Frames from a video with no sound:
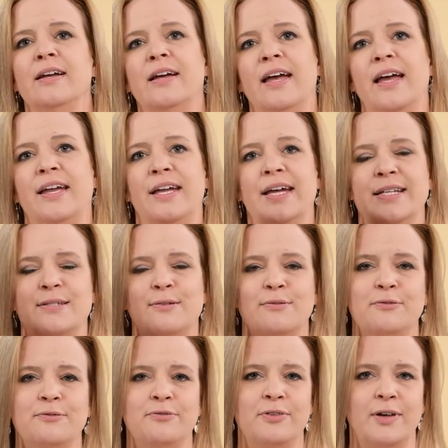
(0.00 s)
and gets
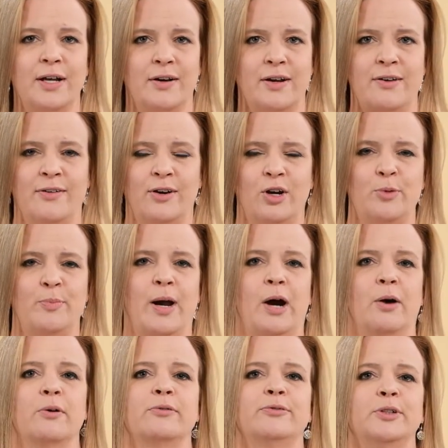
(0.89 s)
very, very
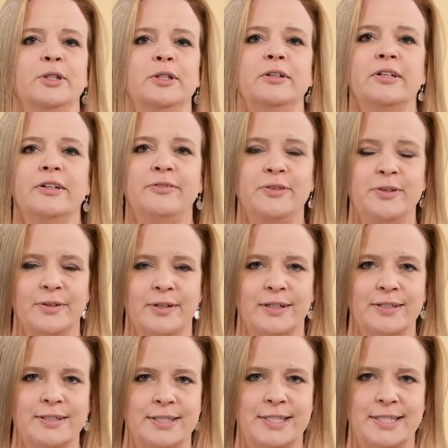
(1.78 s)
powerful if you
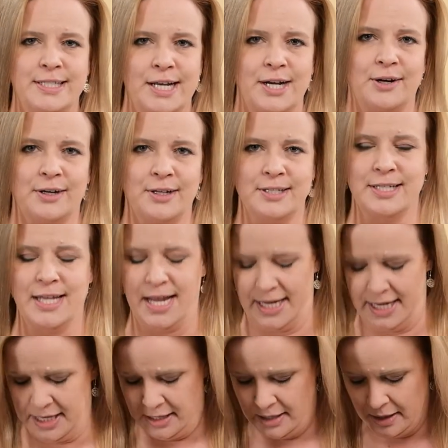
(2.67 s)
can dare to
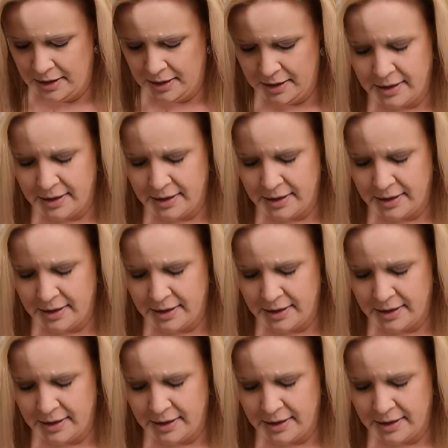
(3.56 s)
take it.